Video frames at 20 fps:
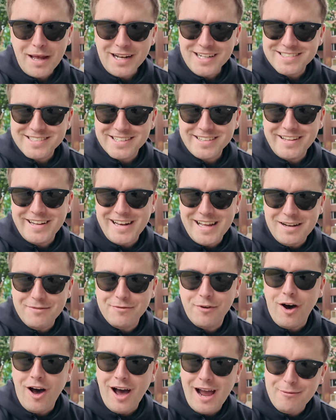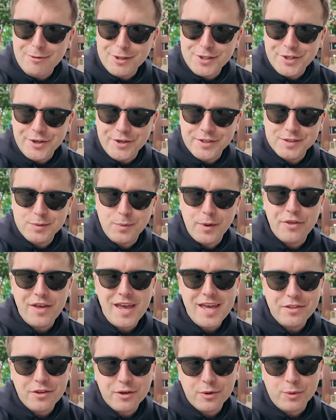Balancing the need for high returns with
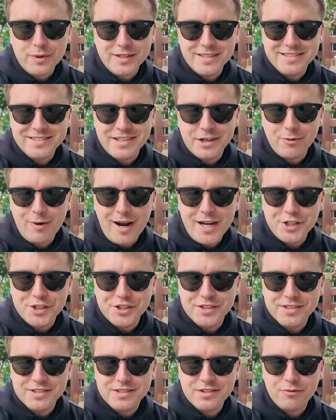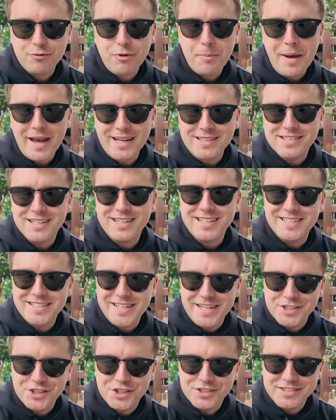ethical considerations remains a
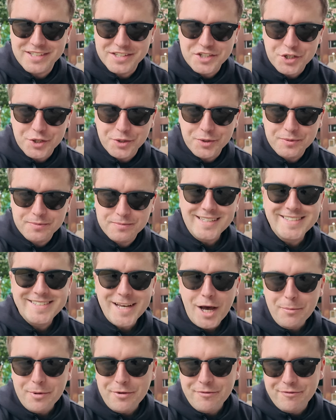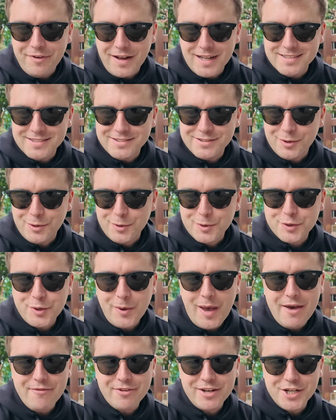contentious issue. In Endowment funds also
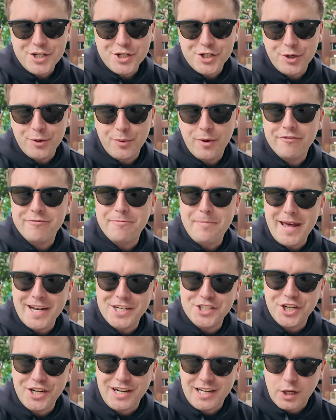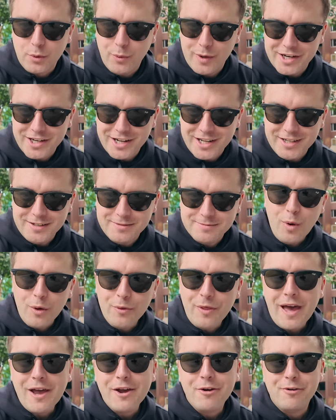have an issue of managing liquidity. While
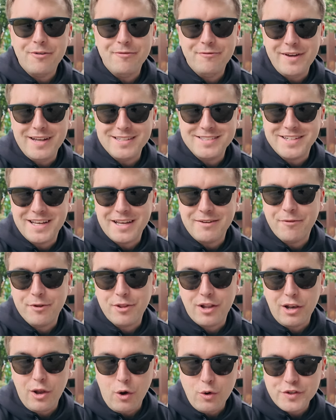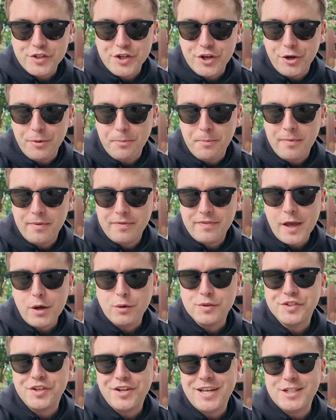they are investing for the long term, they
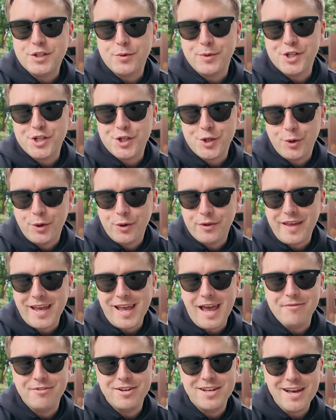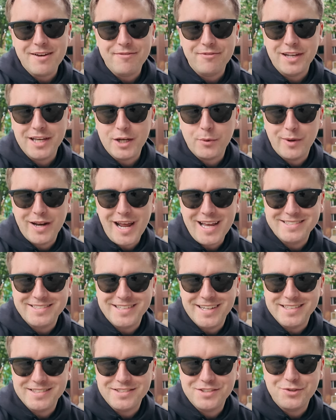also need to ensure they have enough liquid
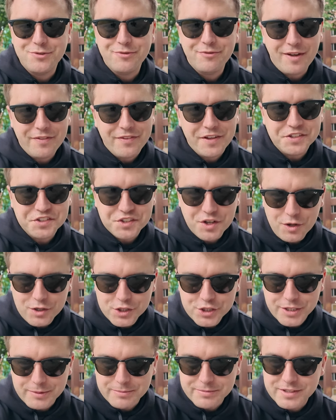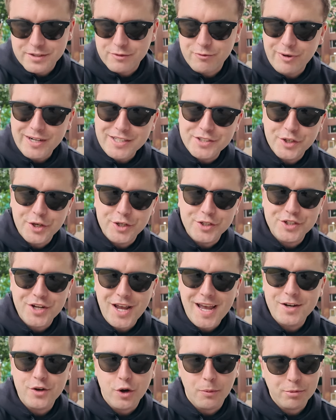assets to fund their scholarships, research,
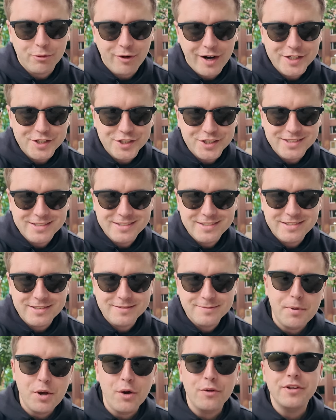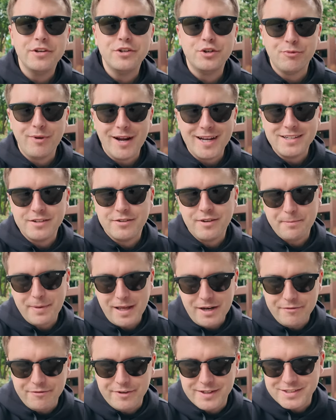and operations. Beyond the direct
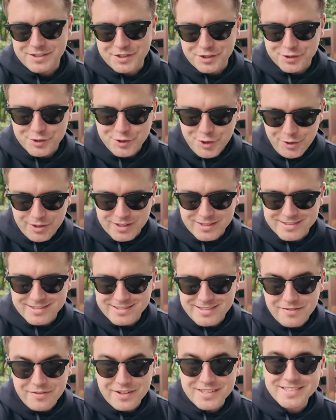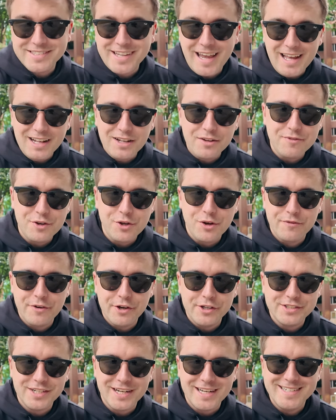benefits to students, the scale of
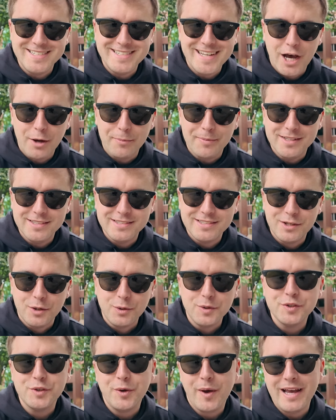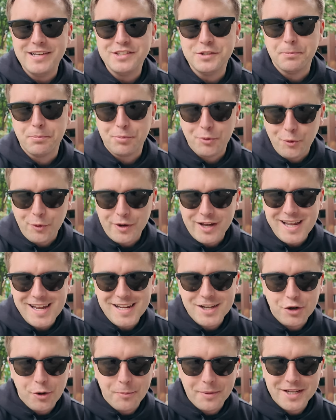university endowments also has a broader
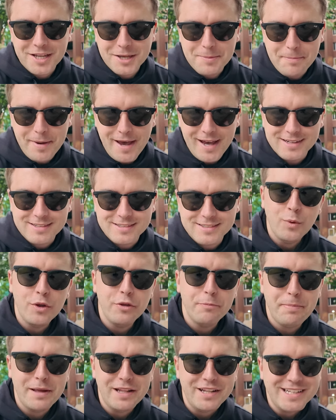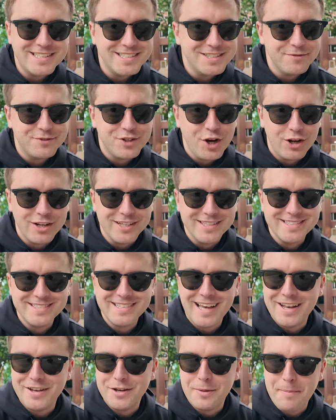economic impact. With billions of dollars
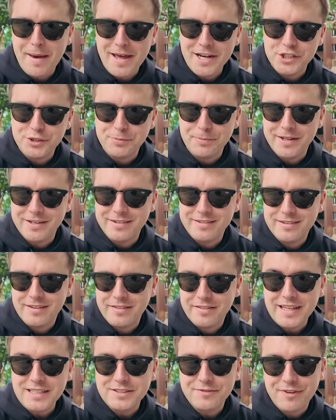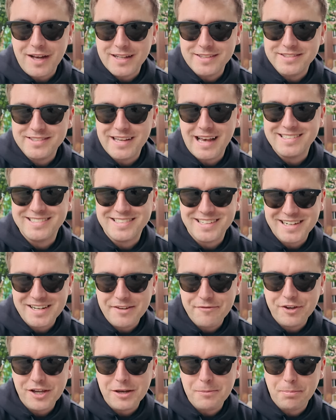under management, these funds are
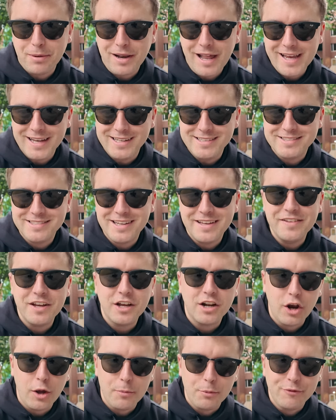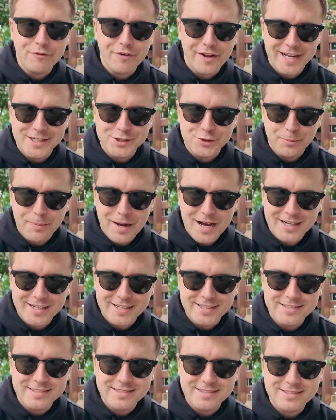significant players in the global financial
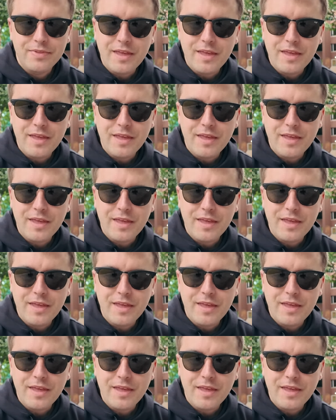markets.